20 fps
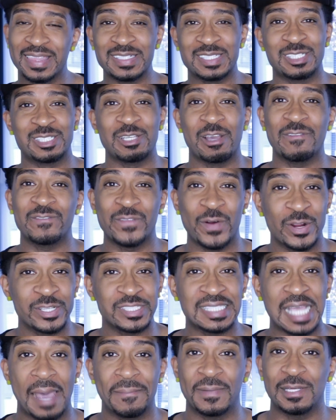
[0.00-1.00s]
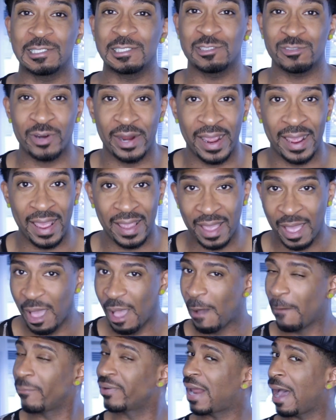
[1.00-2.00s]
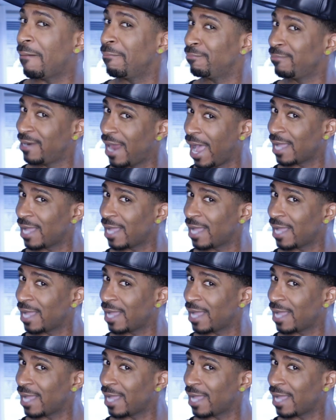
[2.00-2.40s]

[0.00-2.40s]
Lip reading: This is your first time in drag, but I'm